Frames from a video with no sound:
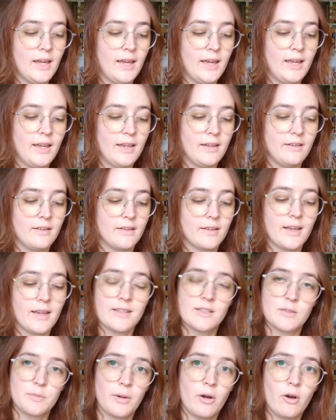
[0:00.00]
and
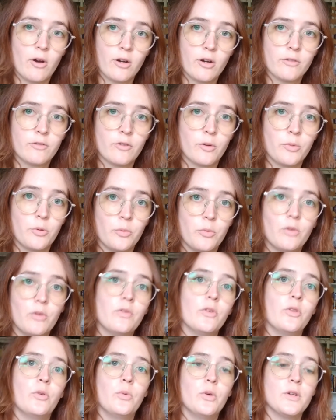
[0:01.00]
Gaspar from The Wolf
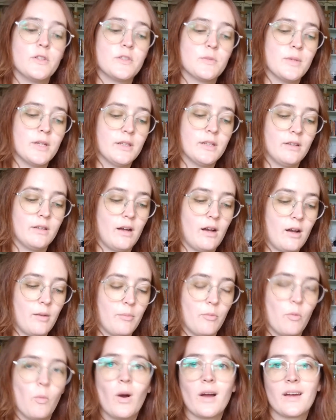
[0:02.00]
and the Woodsman.
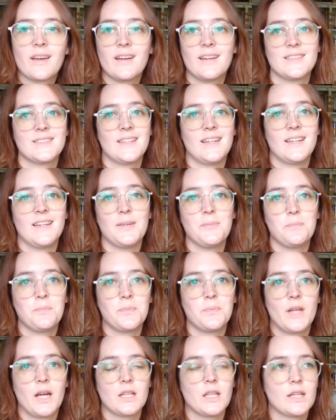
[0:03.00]
Um, what can I say?
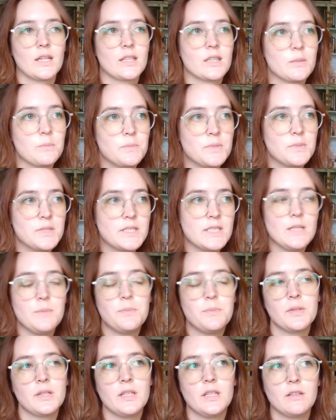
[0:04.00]
I like them
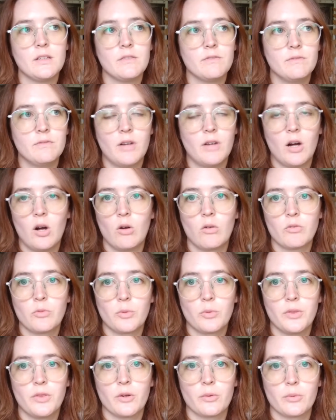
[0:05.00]
deeply involved
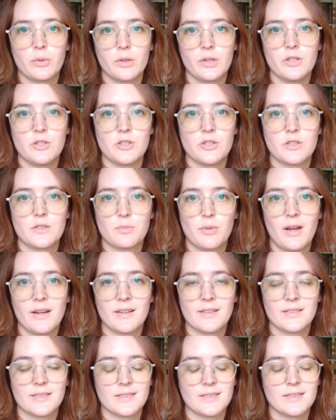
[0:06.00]
with their religious
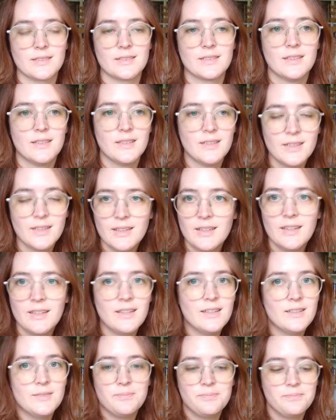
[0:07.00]
practices,
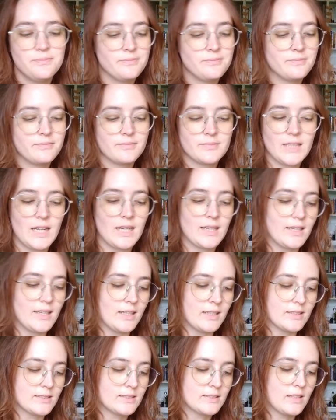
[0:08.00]
I
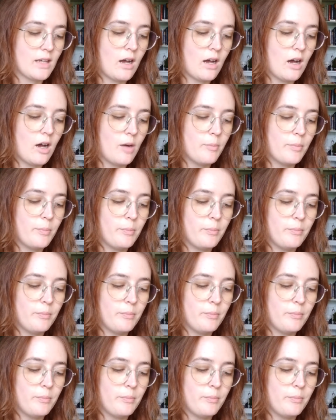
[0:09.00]
guess. Um,